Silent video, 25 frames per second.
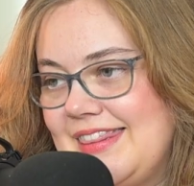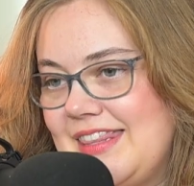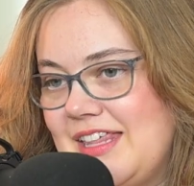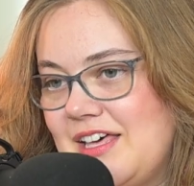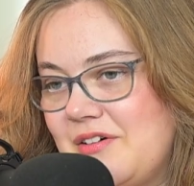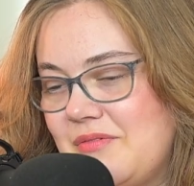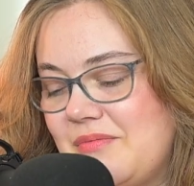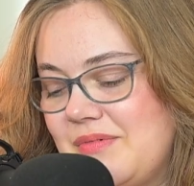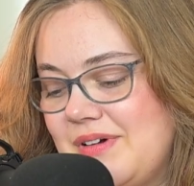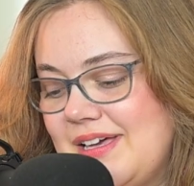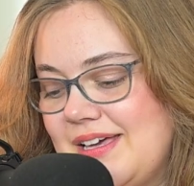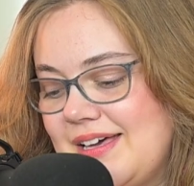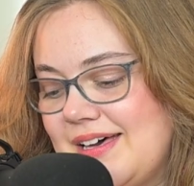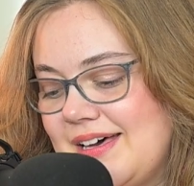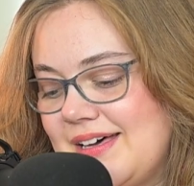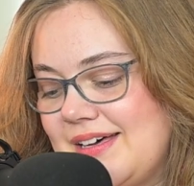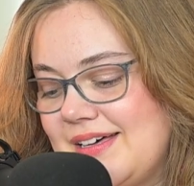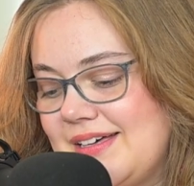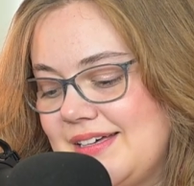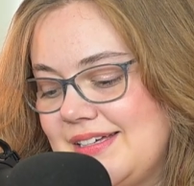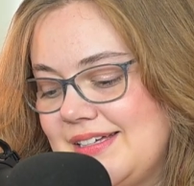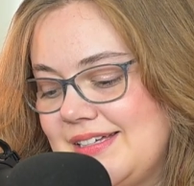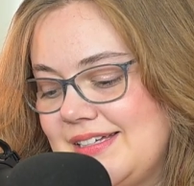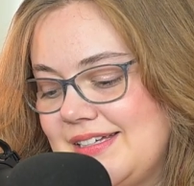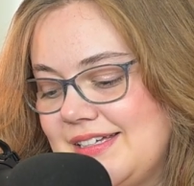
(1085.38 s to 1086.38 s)
That
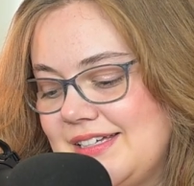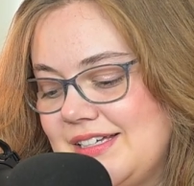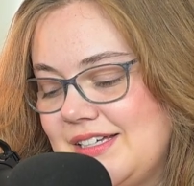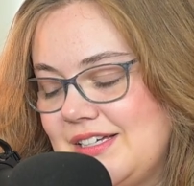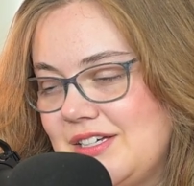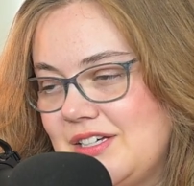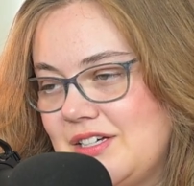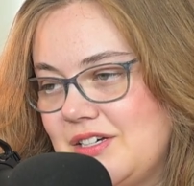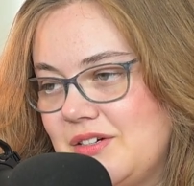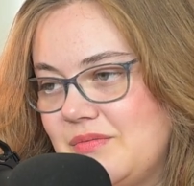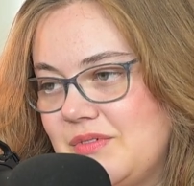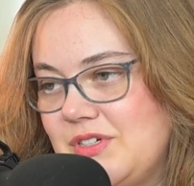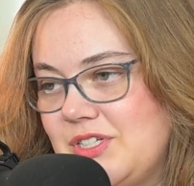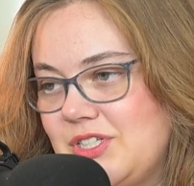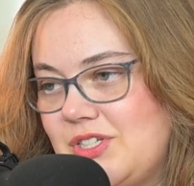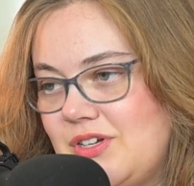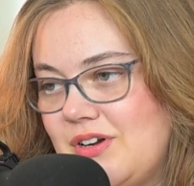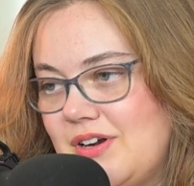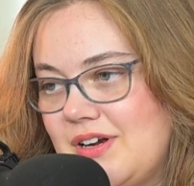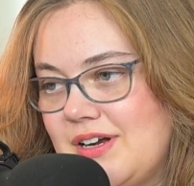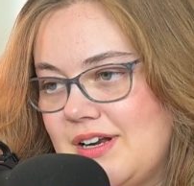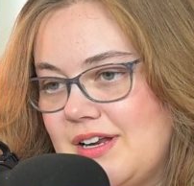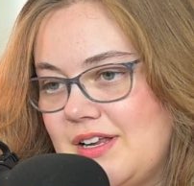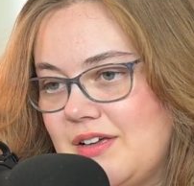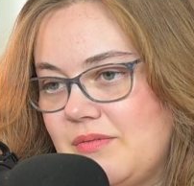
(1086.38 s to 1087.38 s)
we
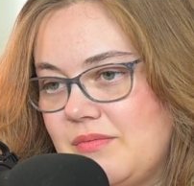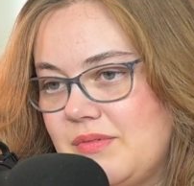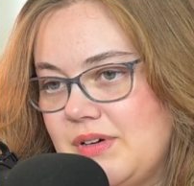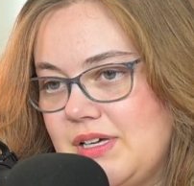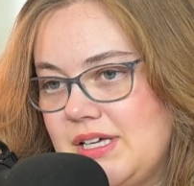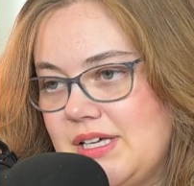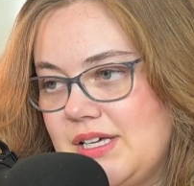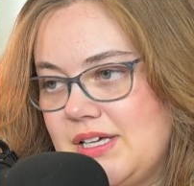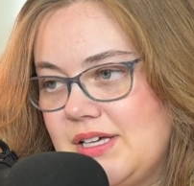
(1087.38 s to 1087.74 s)
started it,